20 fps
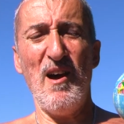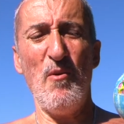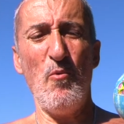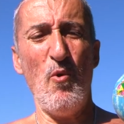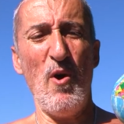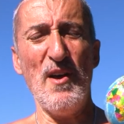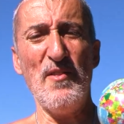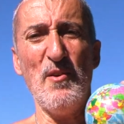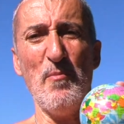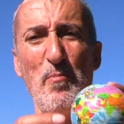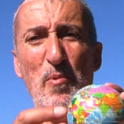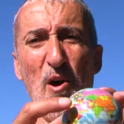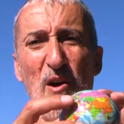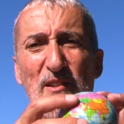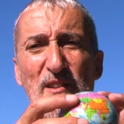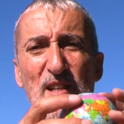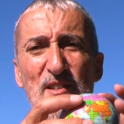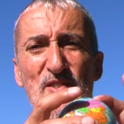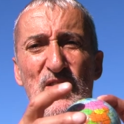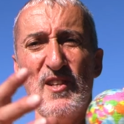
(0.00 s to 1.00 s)
why the
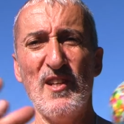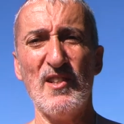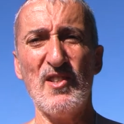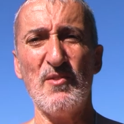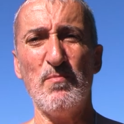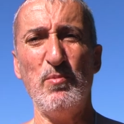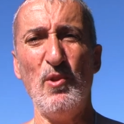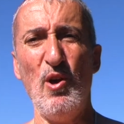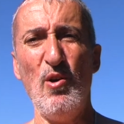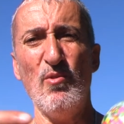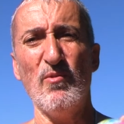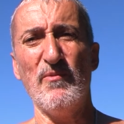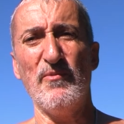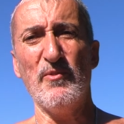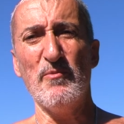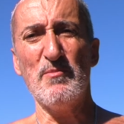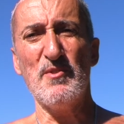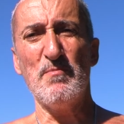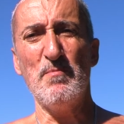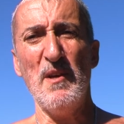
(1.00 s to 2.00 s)
ball doesn't explode
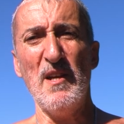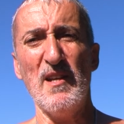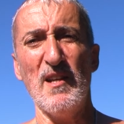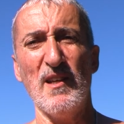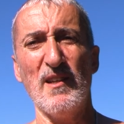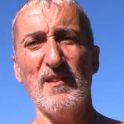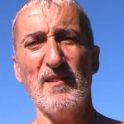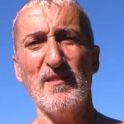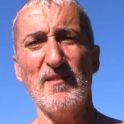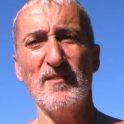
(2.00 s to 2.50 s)
from spinning.